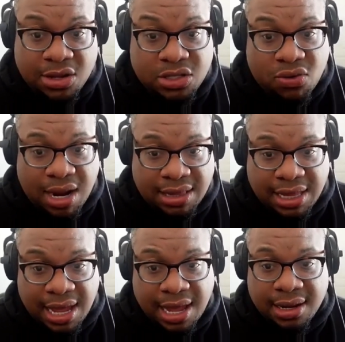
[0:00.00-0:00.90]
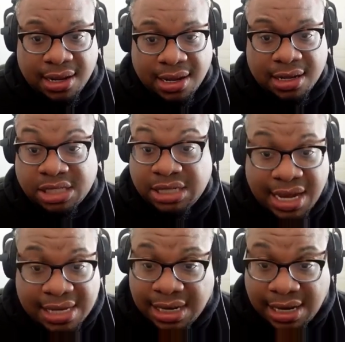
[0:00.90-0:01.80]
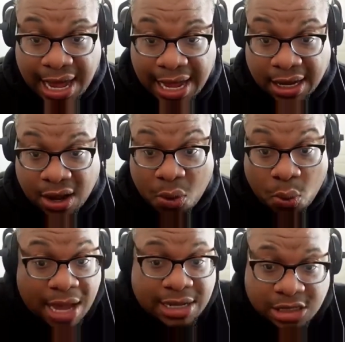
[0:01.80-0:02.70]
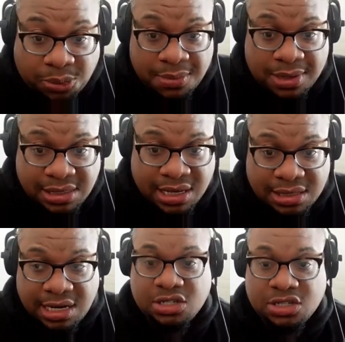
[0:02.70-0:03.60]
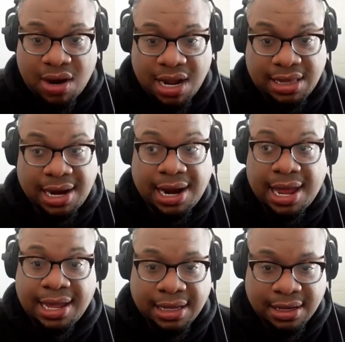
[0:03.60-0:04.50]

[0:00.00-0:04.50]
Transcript: It's great that she isn't like a white supremacist. It's great that like,